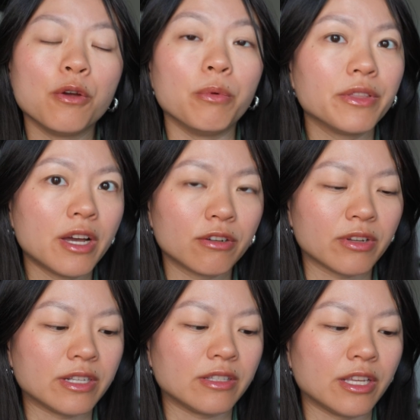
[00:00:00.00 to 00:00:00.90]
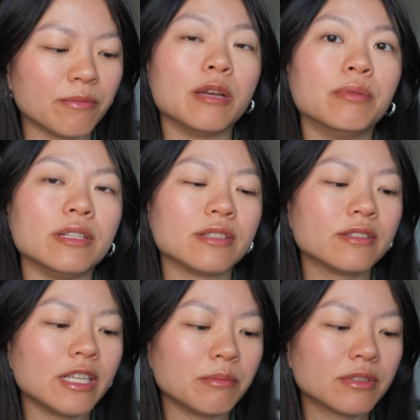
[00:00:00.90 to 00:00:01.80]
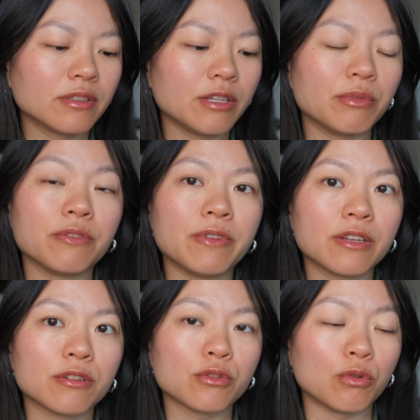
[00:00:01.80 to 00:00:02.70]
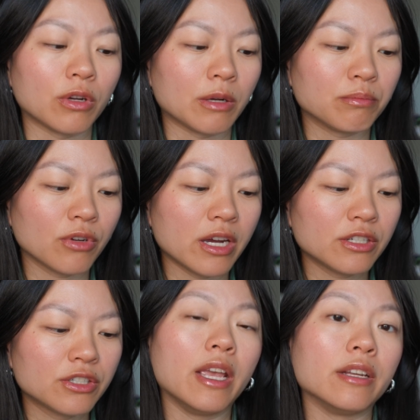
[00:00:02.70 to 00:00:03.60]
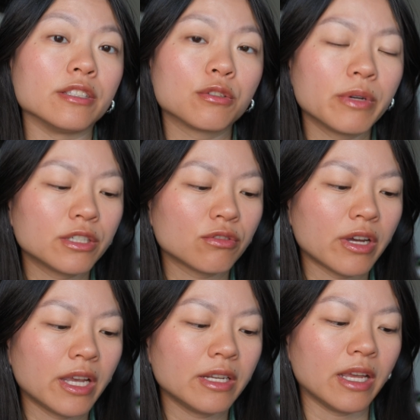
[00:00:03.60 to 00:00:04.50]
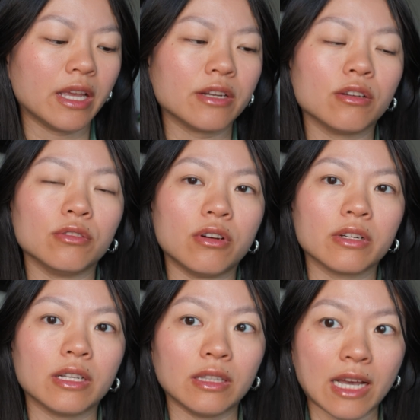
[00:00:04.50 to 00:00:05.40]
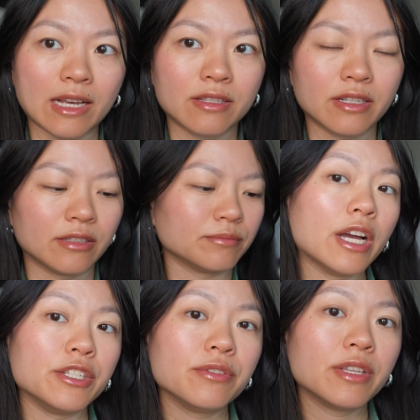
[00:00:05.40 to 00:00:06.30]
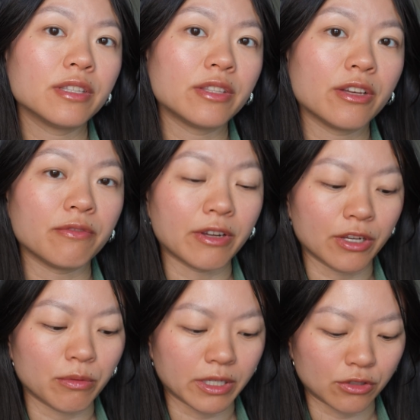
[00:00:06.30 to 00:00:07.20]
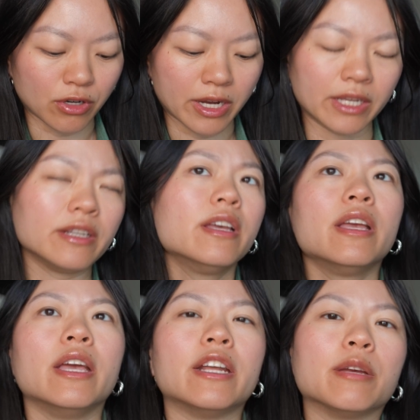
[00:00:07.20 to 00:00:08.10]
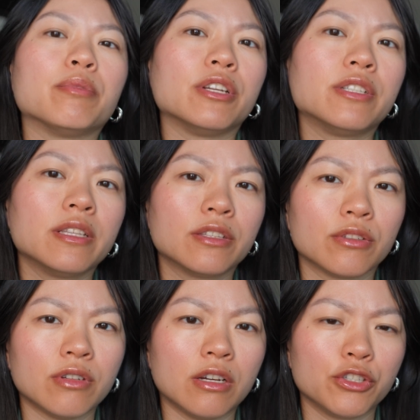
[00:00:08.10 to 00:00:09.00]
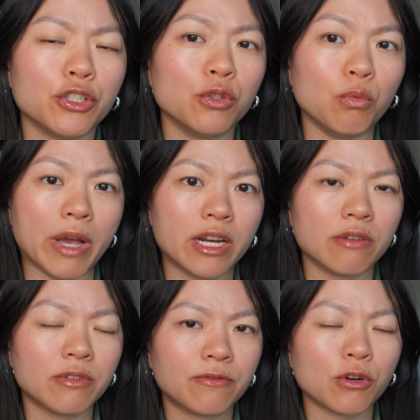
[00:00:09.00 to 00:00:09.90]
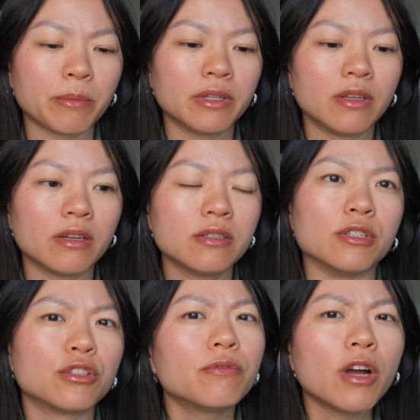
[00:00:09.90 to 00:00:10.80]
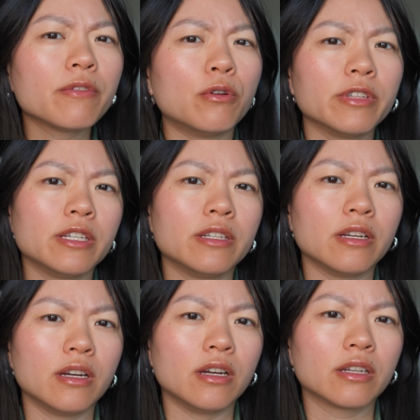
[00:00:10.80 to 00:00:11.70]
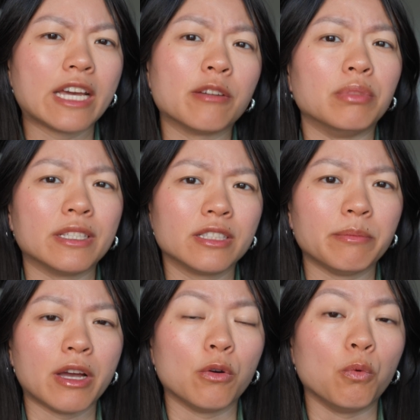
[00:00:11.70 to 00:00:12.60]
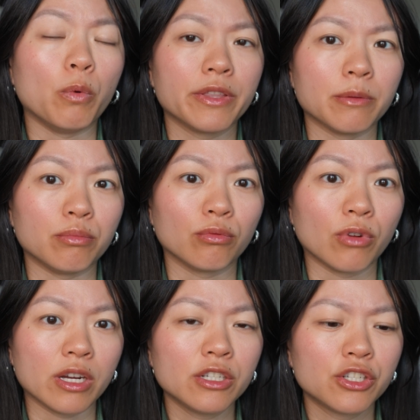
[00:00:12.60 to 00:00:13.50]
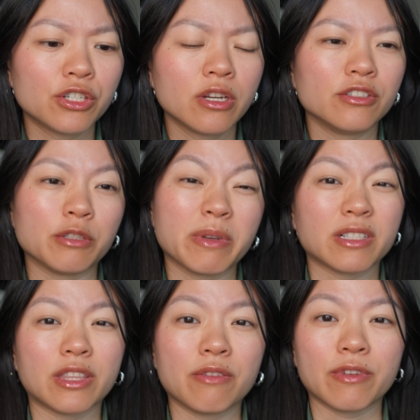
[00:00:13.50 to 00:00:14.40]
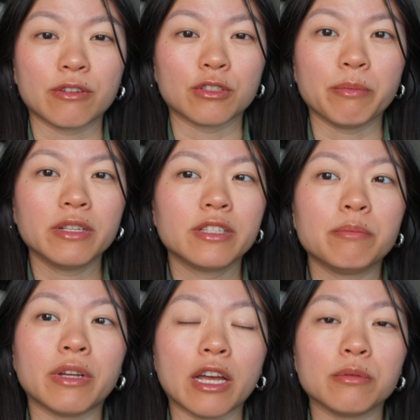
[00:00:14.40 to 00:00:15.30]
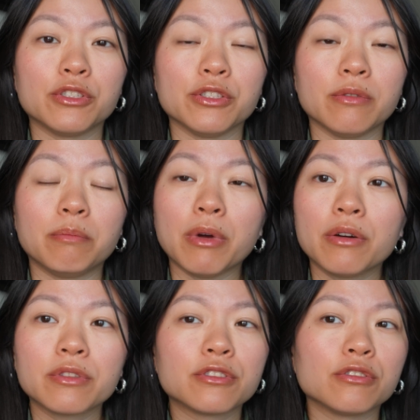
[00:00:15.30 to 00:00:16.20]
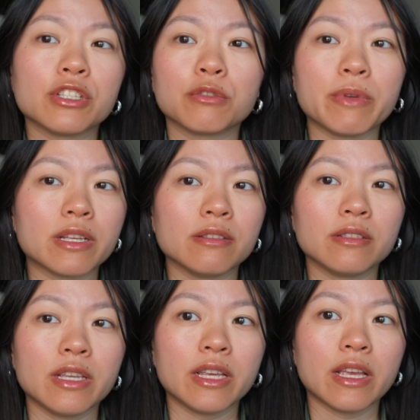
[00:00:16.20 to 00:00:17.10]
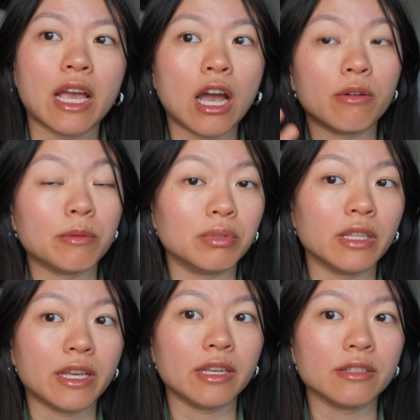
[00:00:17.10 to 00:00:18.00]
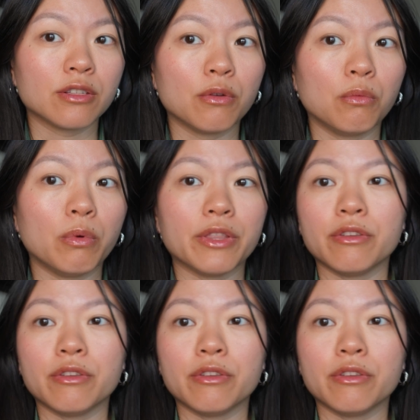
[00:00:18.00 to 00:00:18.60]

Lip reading: without creasing. It blends seamlessly with fingers or a brush, and it's quick drying and long lasting. I do think that they are very quick drying, and I appreciate that they're not too wet of a formula. So far I've only kind of blended them out with a brush just because I think fingers are messy, but I will do both so just we can see how it plays with